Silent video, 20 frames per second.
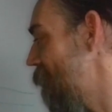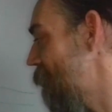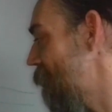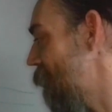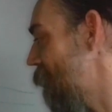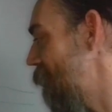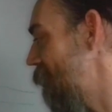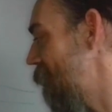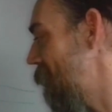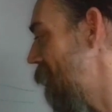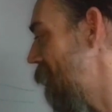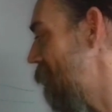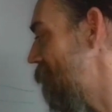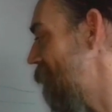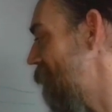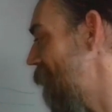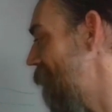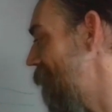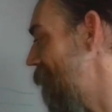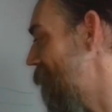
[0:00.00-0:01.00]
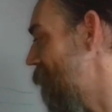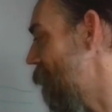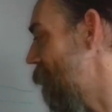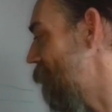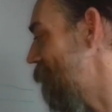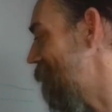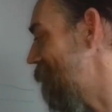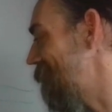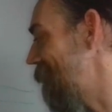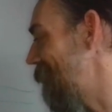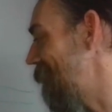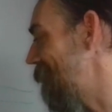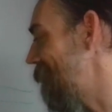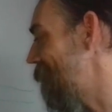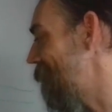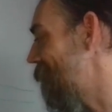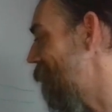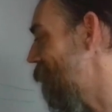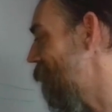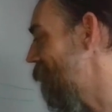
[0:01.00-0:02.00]
So 1 times 94 is
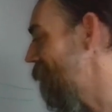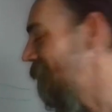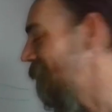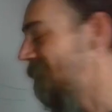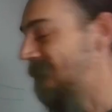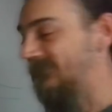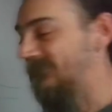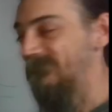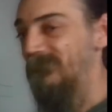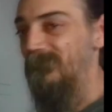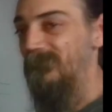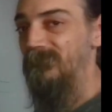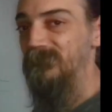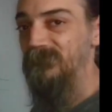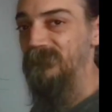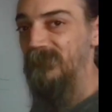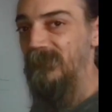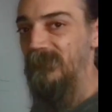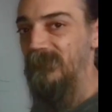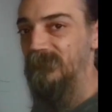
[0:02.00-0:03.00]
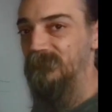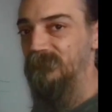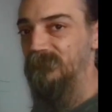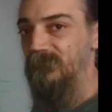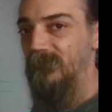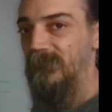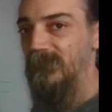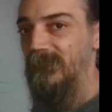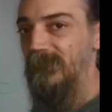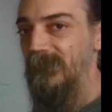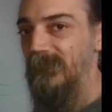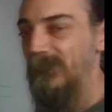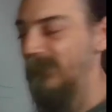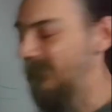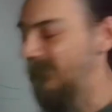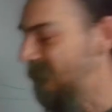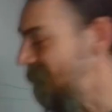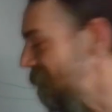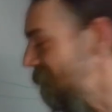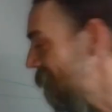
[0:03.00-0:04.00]
94. That's how much extra I
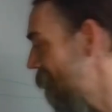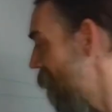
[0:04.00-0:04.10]
added.